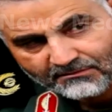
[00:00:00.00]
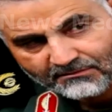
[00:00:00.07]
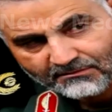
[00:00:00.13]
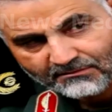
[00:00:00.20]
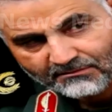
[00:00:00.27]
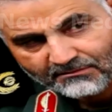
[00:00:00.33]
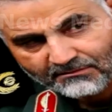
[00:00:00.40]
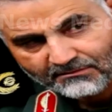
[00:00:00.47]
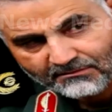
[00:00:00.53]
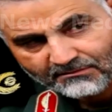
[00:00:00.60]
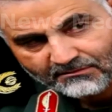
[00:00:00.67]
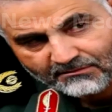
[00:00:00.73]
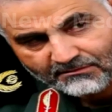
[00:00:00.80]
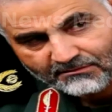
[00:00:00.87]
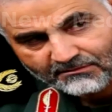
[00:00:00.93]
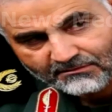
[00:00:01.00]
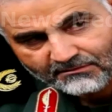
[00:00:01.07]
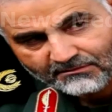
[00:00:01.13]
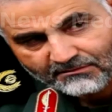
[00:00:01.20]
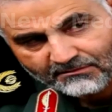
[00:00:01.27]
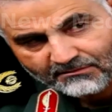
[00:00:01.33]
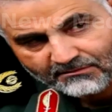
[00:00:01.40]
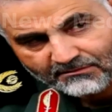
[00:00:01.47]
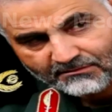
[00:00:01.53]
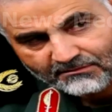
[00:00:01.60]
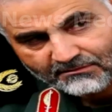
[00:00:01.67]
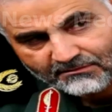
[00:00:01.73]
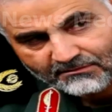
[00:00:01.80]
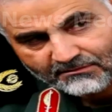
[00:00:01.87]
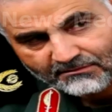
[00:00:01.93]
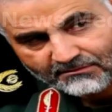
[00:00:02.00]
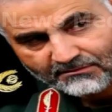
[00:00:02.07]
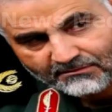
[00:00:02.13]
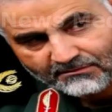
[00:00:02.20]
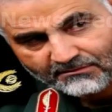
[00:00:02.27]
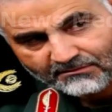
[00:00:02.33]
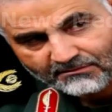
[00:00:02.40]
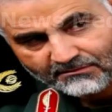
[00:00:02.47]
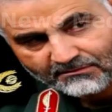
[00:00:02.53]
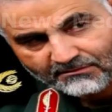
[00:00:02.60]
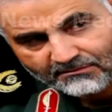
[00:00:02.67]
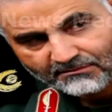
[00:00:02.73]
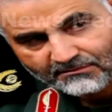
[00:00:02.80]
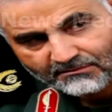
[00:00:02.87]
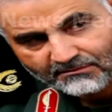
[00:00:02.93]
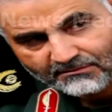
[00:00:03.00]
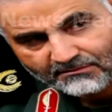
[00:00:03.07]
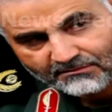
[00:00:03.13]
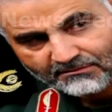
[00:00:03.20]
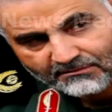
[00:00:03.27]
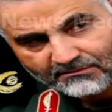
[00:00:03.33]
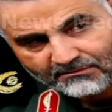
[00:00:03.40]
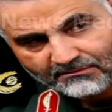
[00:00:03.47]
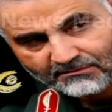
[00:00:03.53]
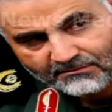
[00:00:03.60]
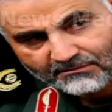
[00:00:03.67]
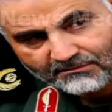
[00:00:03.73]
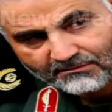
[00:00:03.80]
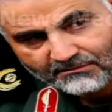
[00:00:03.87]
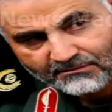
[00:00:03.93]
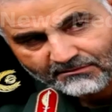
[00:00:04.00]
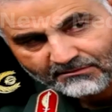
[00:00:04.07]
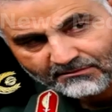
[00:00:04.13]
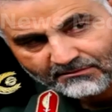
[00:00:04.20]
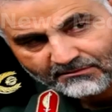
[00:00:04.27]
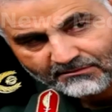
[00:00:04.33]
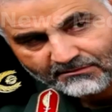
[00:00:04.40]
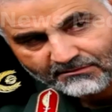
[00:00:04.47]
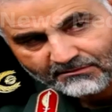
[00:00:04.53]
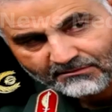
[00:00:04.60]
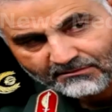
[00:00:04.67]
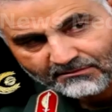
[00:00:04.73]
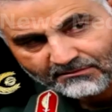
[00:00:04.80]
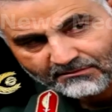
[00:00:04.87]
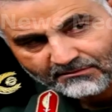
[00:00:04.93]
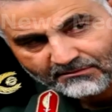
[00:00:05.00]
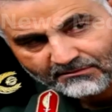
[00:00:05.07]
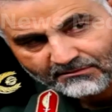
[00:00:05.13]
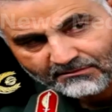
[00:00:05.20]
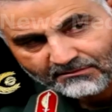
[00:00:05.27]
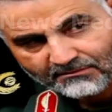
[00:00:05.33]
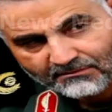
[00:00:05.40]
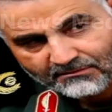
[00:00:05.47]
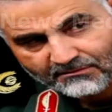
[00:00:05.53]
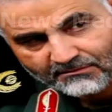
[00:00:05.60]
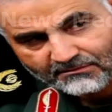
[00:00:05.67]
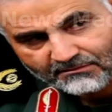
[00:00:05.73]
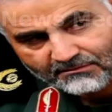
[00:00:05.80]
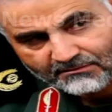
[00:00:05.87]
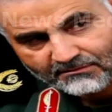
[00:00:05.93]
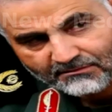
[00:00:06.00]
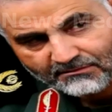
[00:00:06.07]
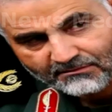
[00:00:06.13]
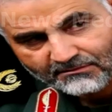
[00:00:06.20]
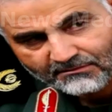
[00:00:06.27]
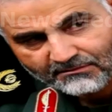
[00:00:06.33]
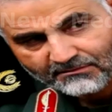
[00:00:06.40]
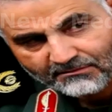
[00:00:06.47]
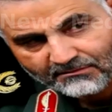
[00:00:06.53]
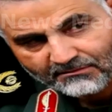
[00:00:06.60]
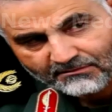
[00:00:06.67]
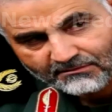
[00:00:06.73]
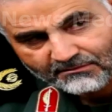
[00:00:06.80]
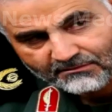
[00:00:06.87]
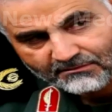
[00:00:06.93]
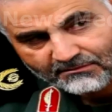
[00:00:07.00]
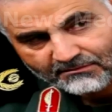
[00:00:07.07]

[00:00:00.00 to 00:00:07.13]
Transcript: This person isn't speaking.